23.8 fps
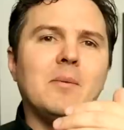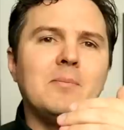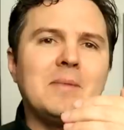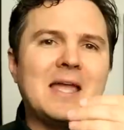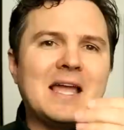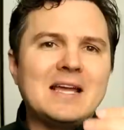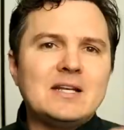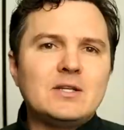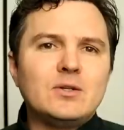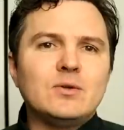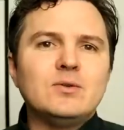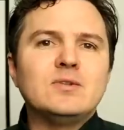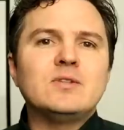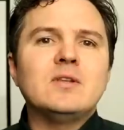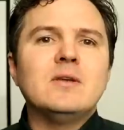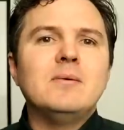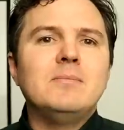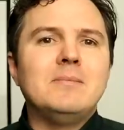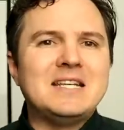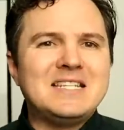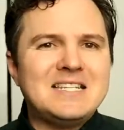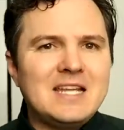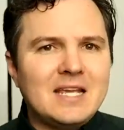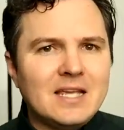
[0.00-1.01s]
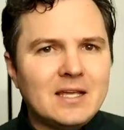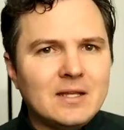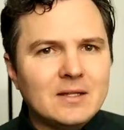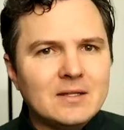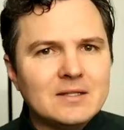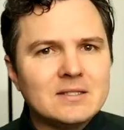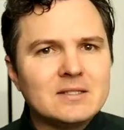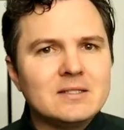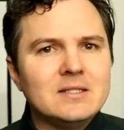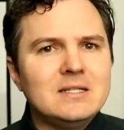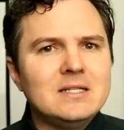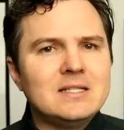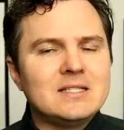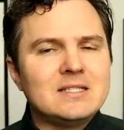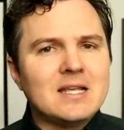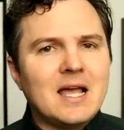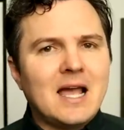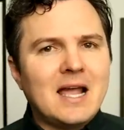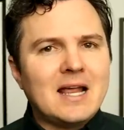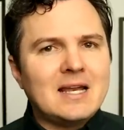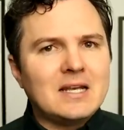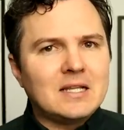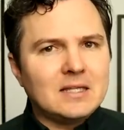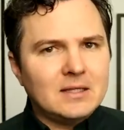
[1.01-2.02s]
Now Mantle's meticulously
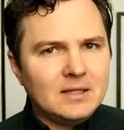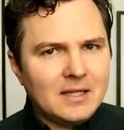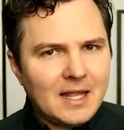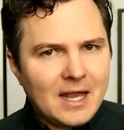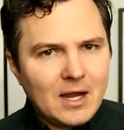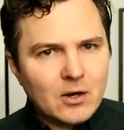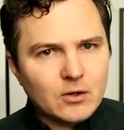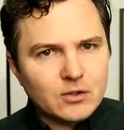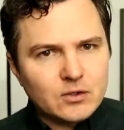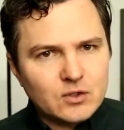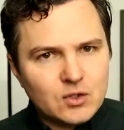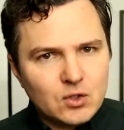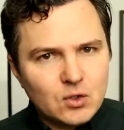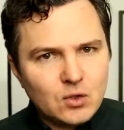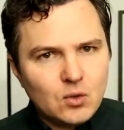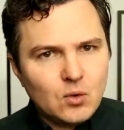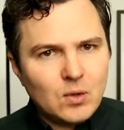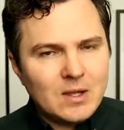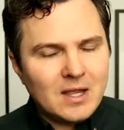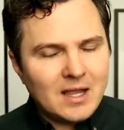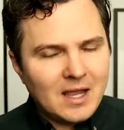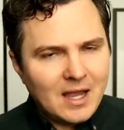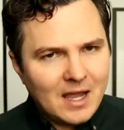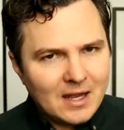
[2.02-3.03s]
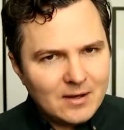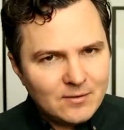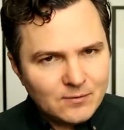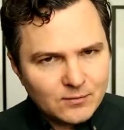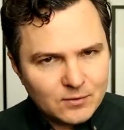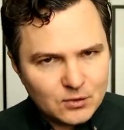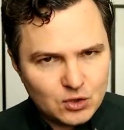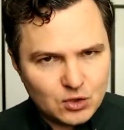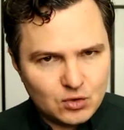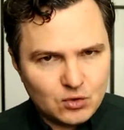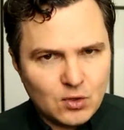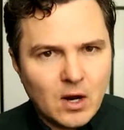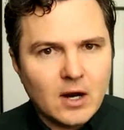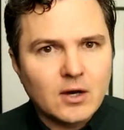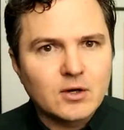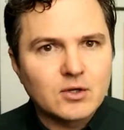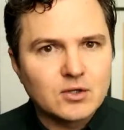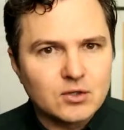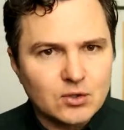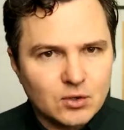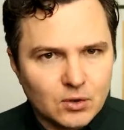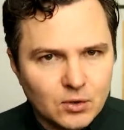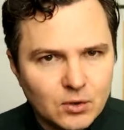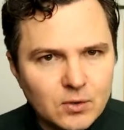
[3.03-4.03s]
designed layer two
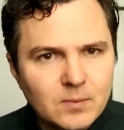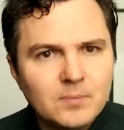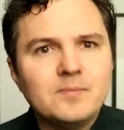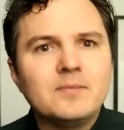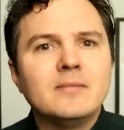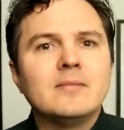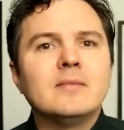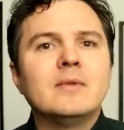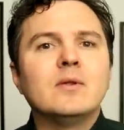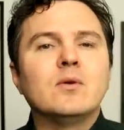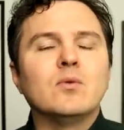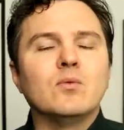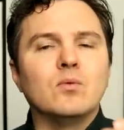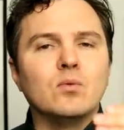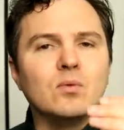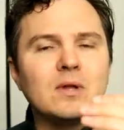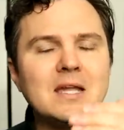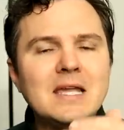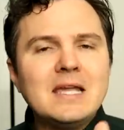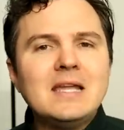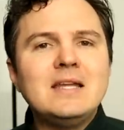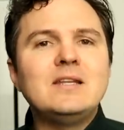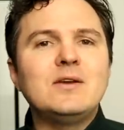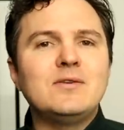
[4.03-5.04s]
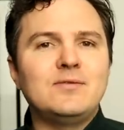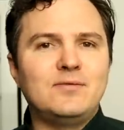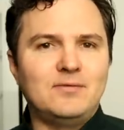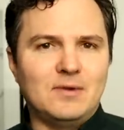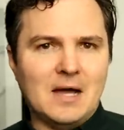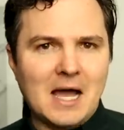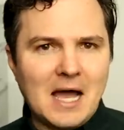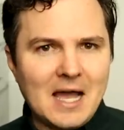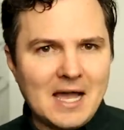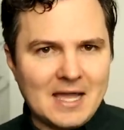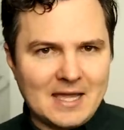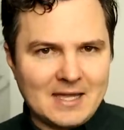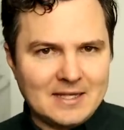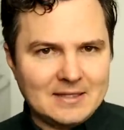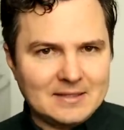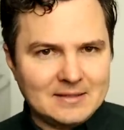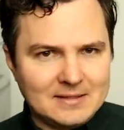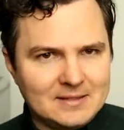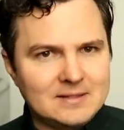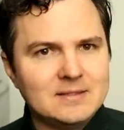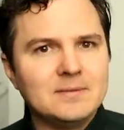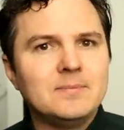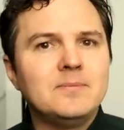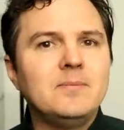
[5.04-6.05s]
infrastructure
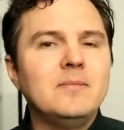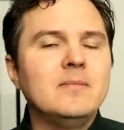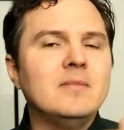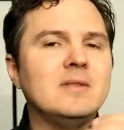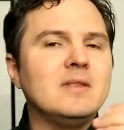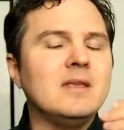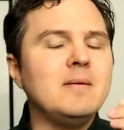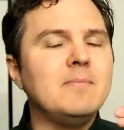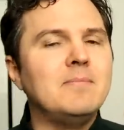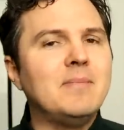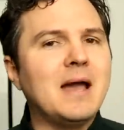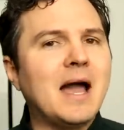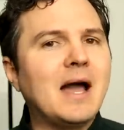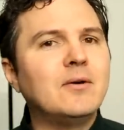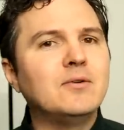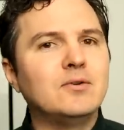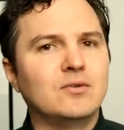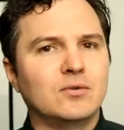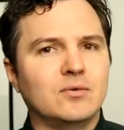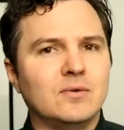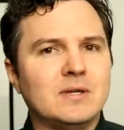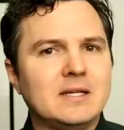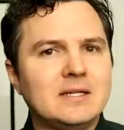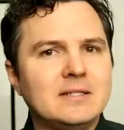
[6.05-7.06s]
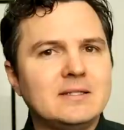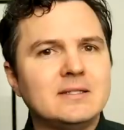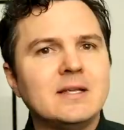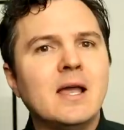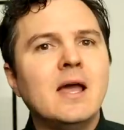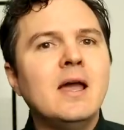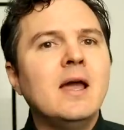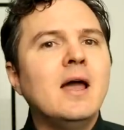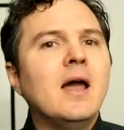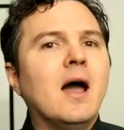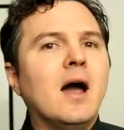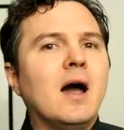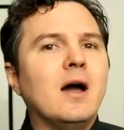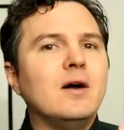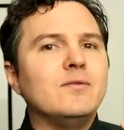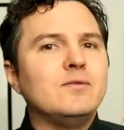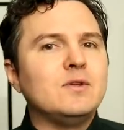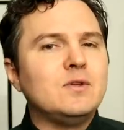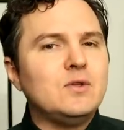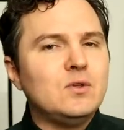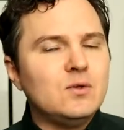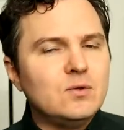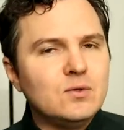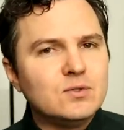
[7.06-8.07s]
redefines the boundaries
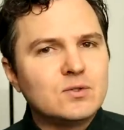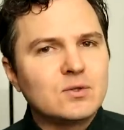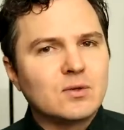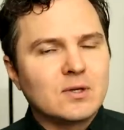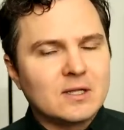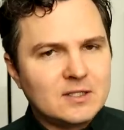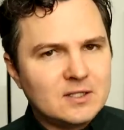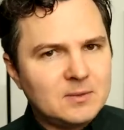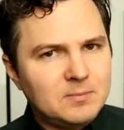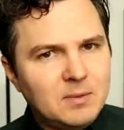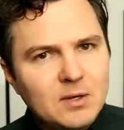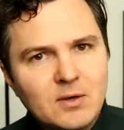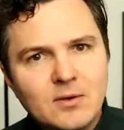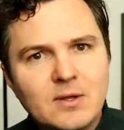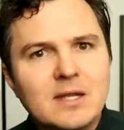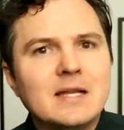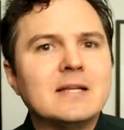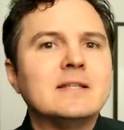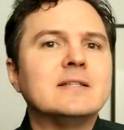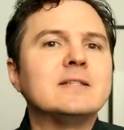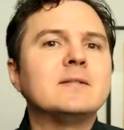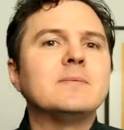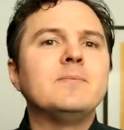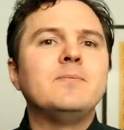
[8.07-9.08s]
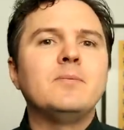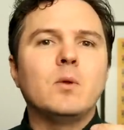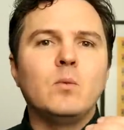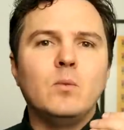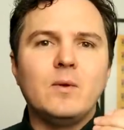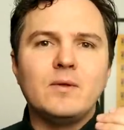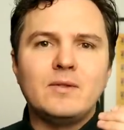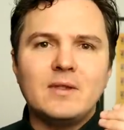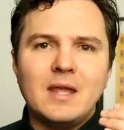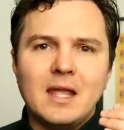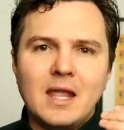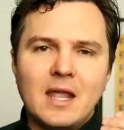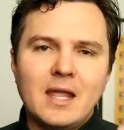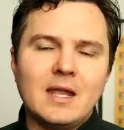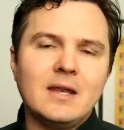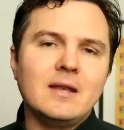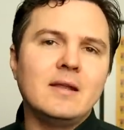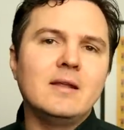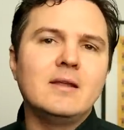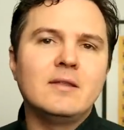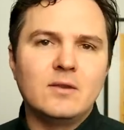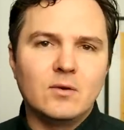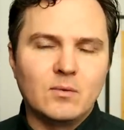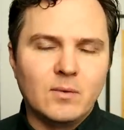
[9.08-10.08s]
of user experience
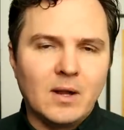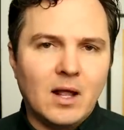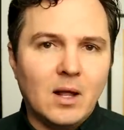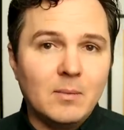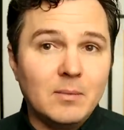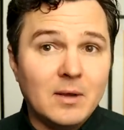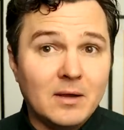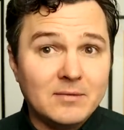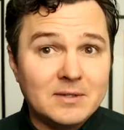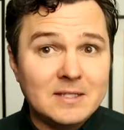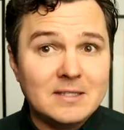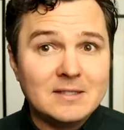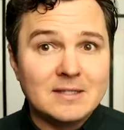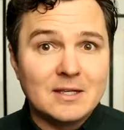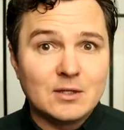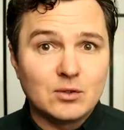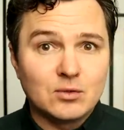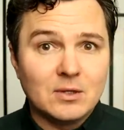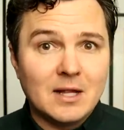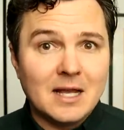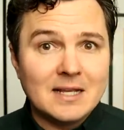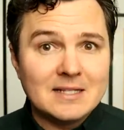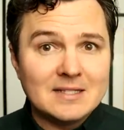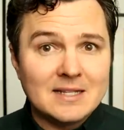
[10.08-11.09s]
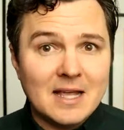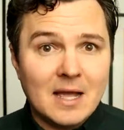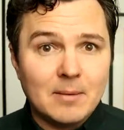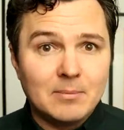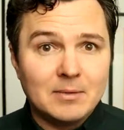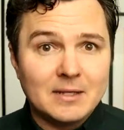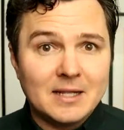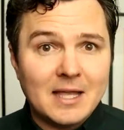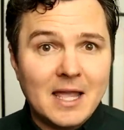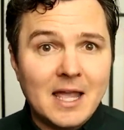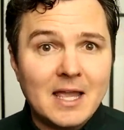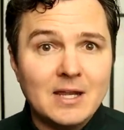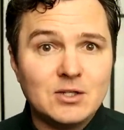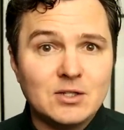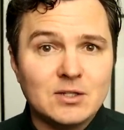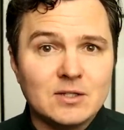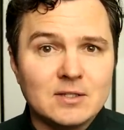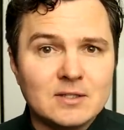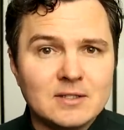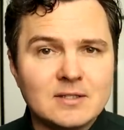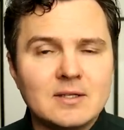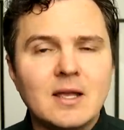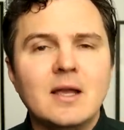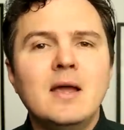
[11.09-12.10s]
within the realm of decentralized
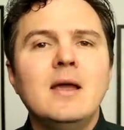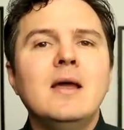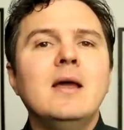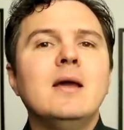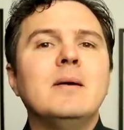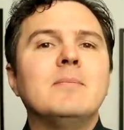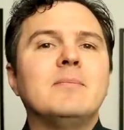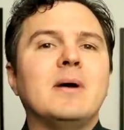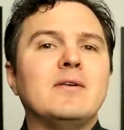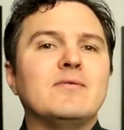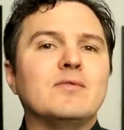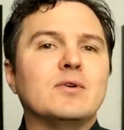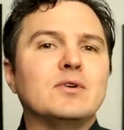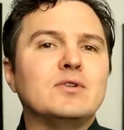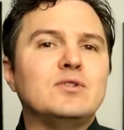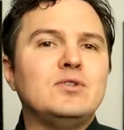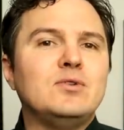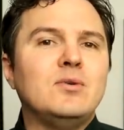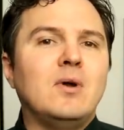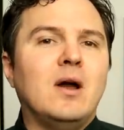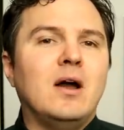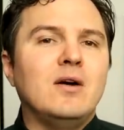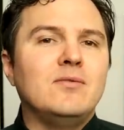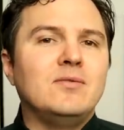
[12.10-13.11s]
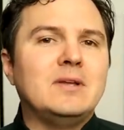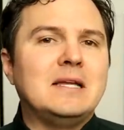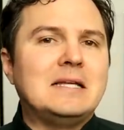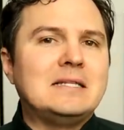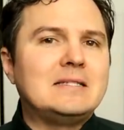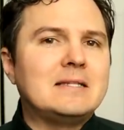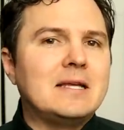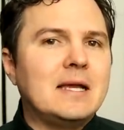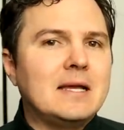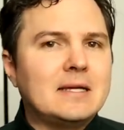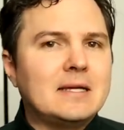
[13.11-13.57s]
applications by virtue of its